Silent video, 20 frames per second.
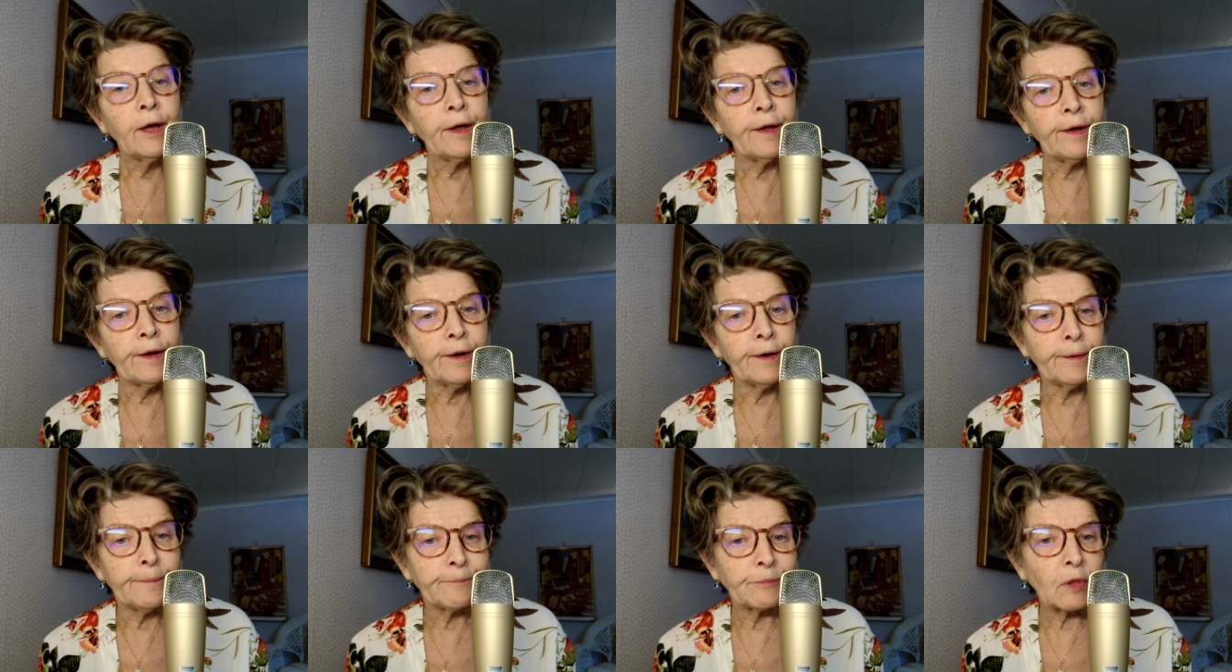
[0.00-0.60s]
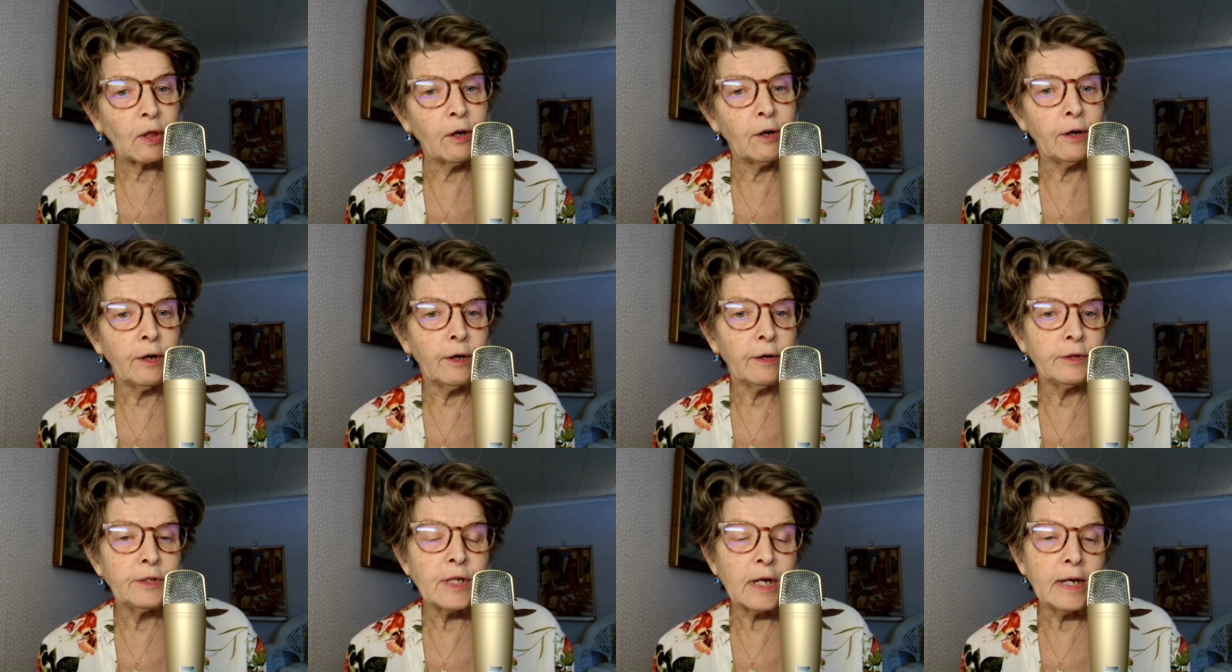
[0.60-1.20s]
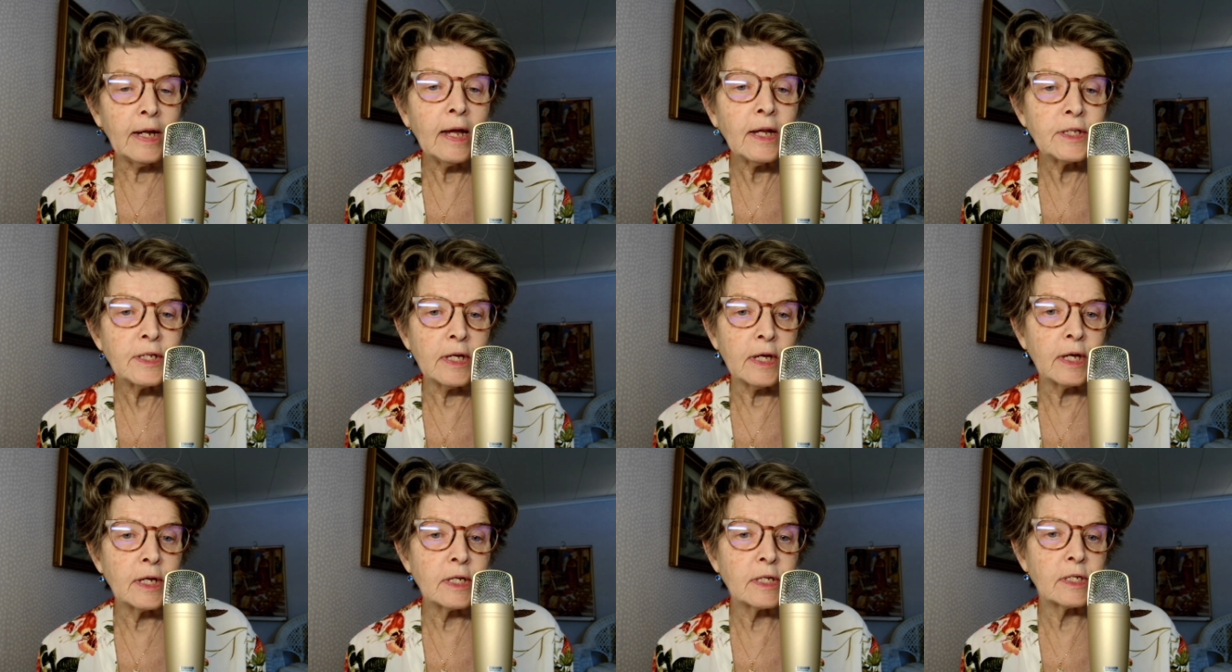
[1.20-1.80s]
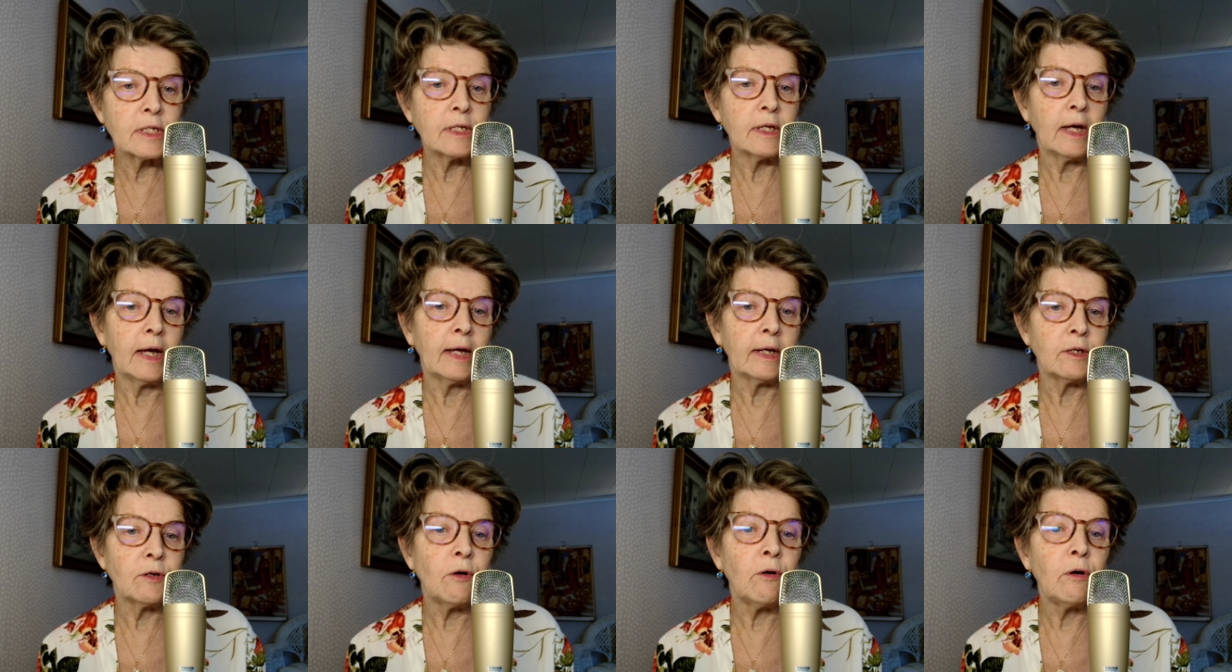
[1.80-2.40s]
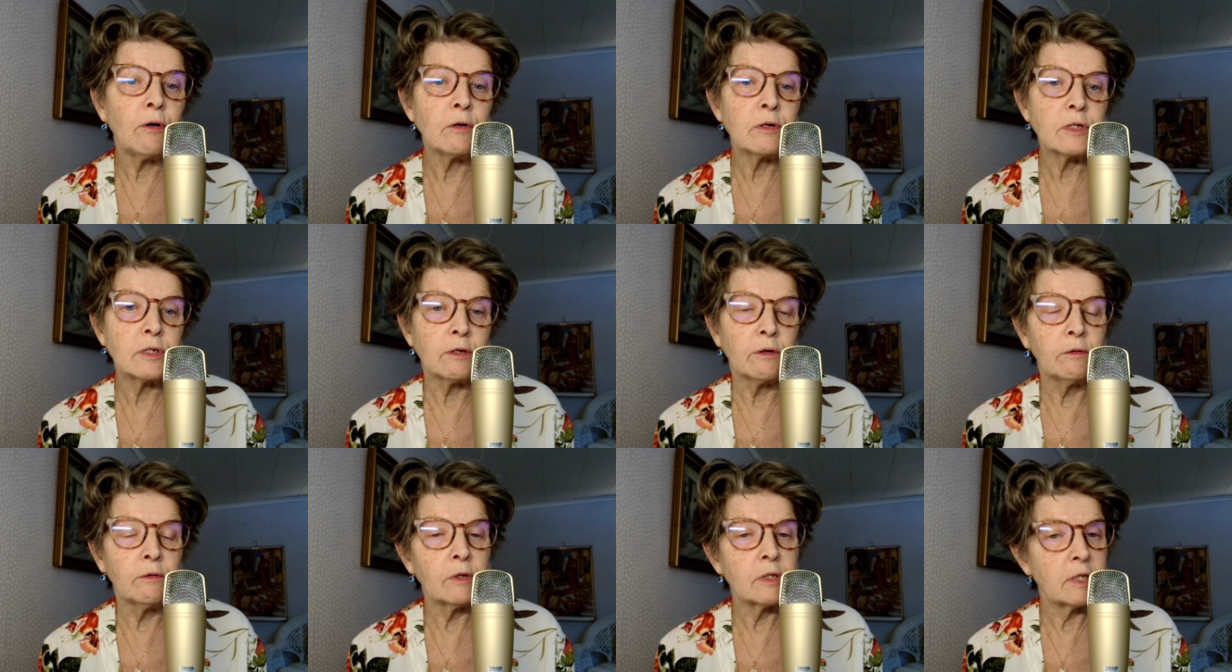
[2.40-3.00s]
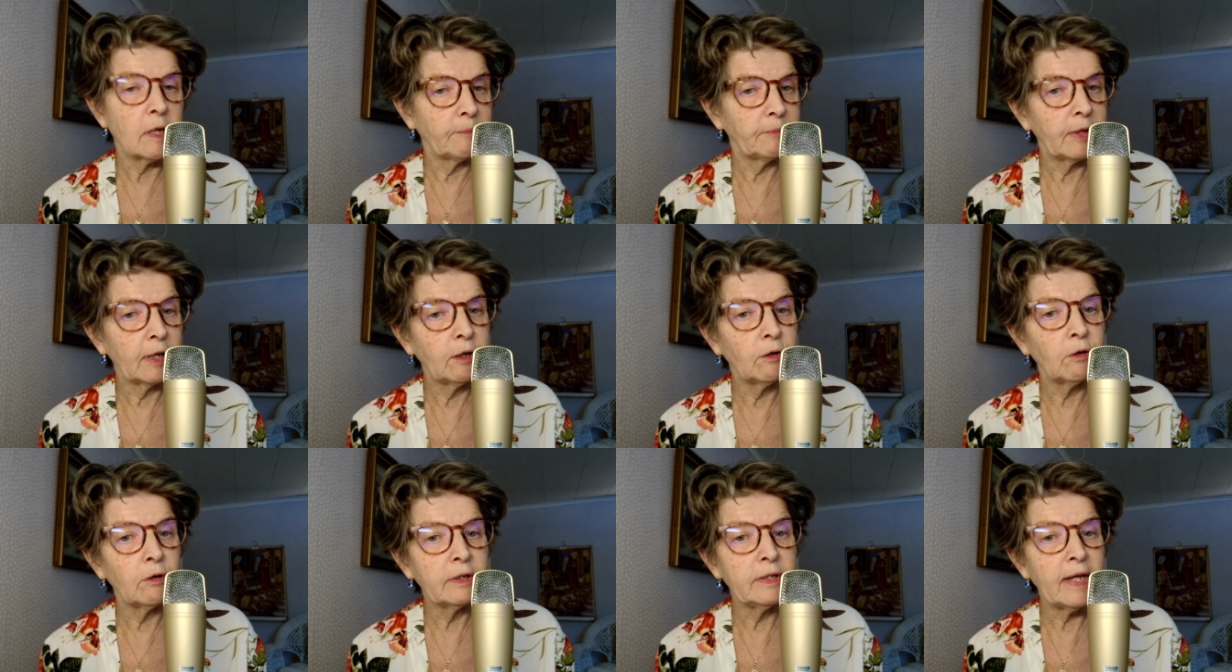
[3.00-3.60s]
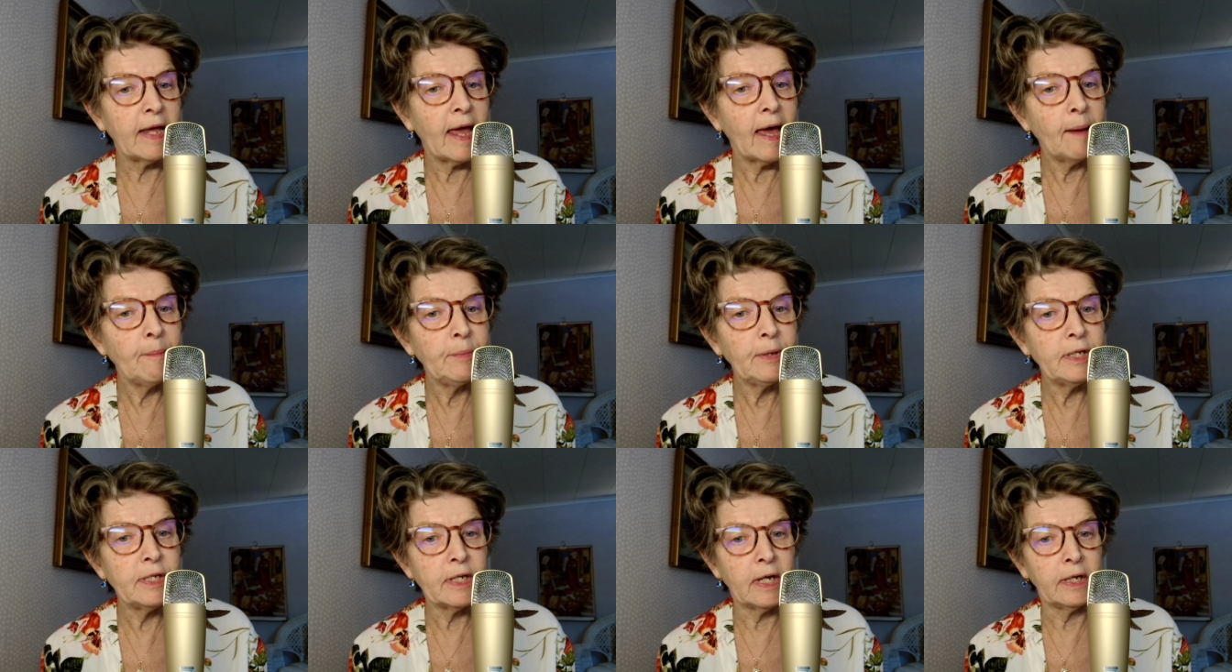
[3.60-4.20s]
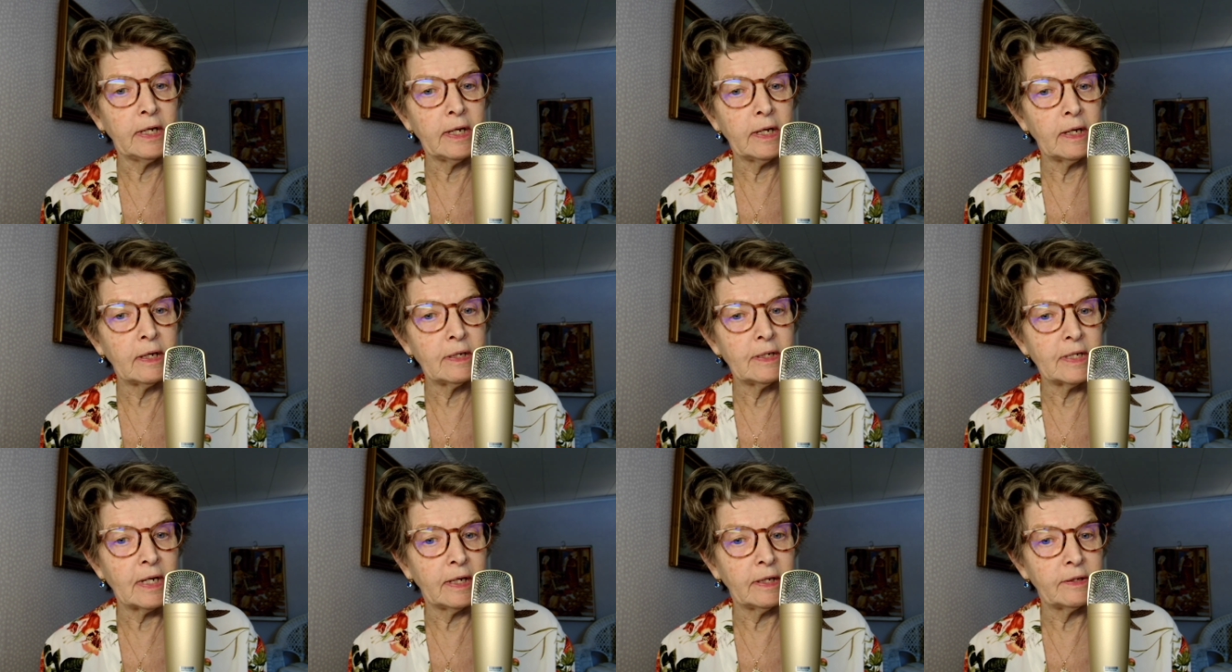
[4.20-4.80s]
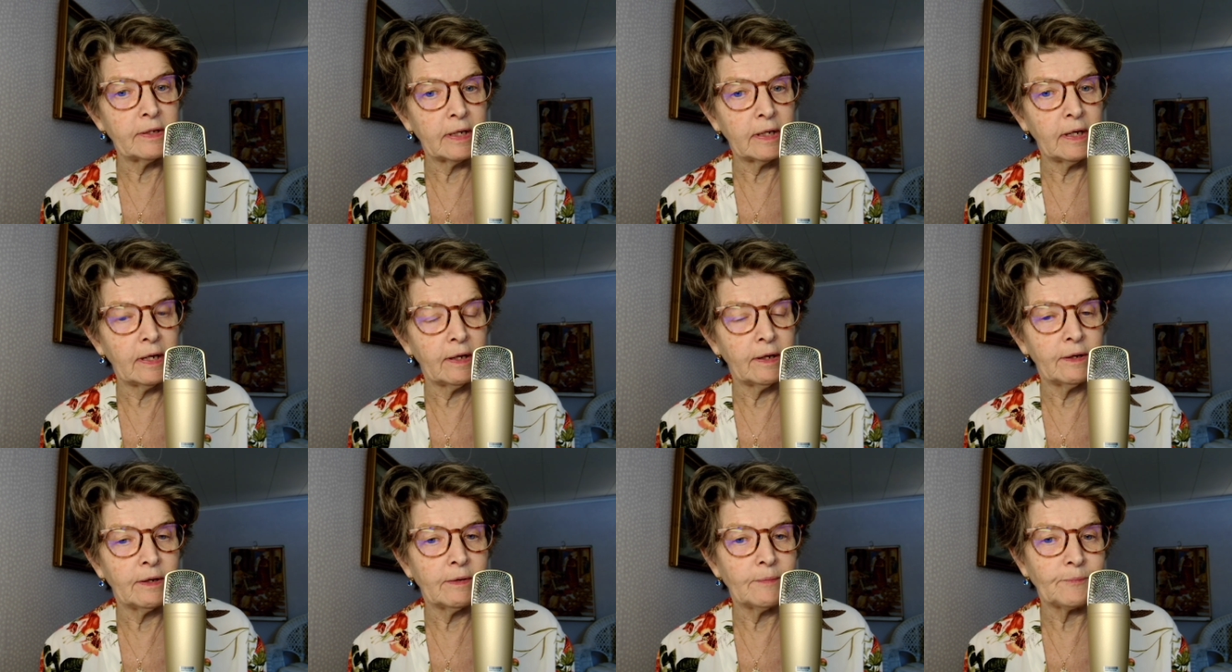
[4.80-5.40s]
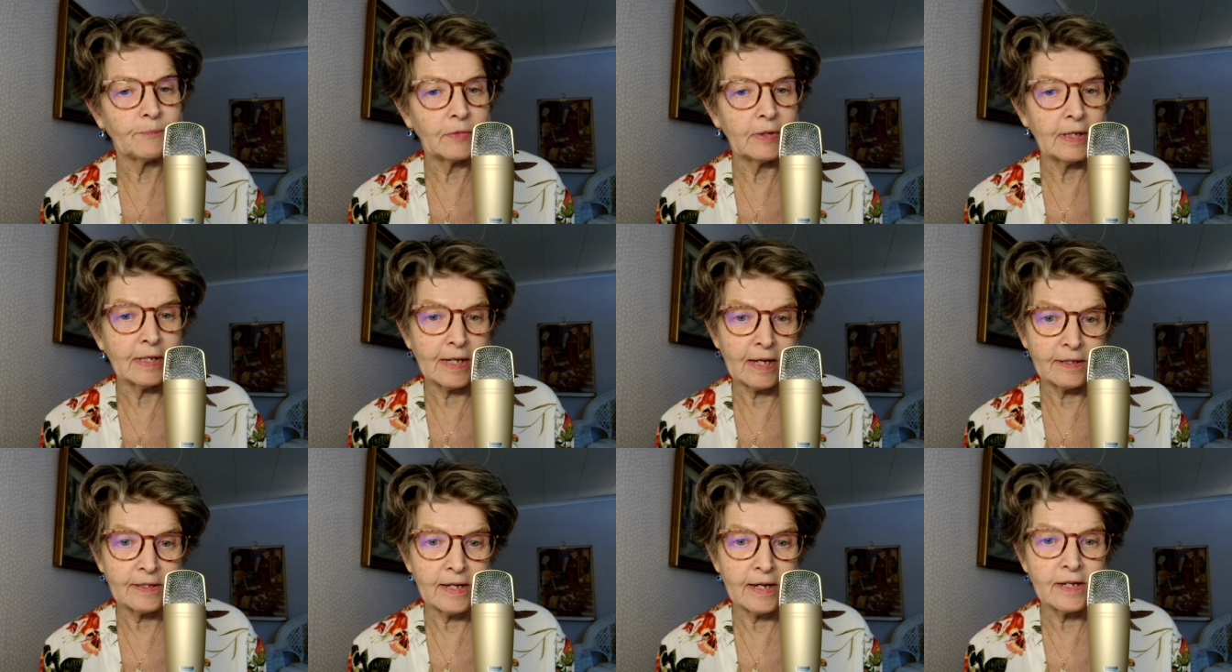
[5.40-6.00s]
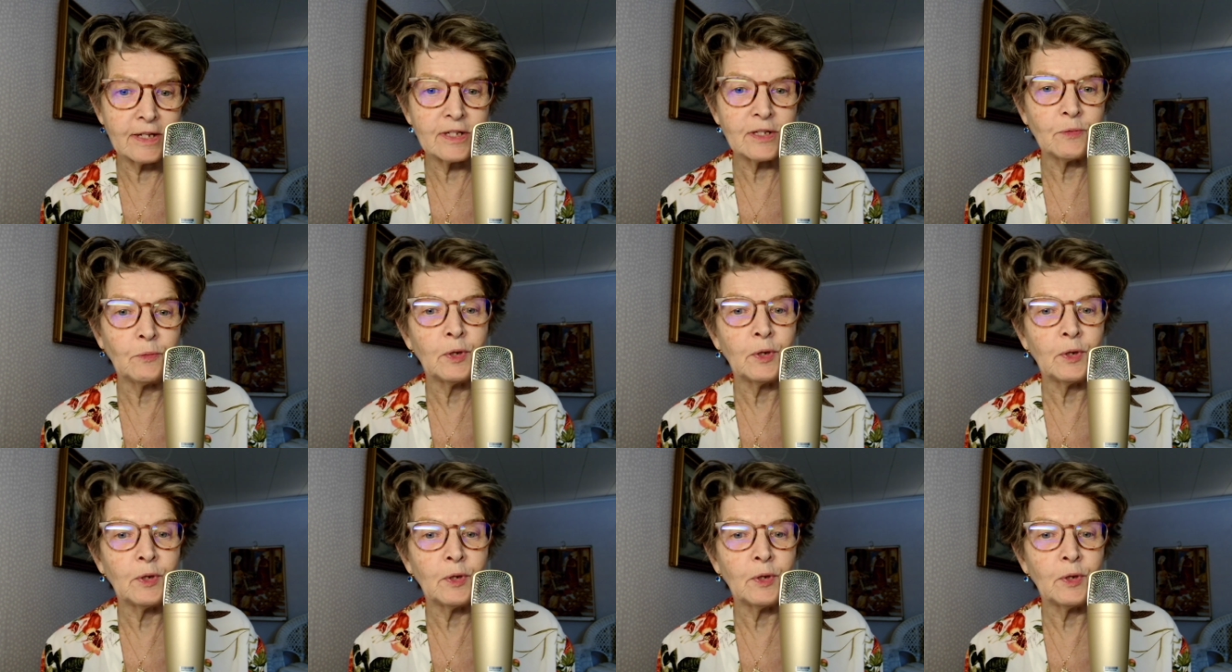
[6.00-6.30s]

genetics and also something called the epigenetics,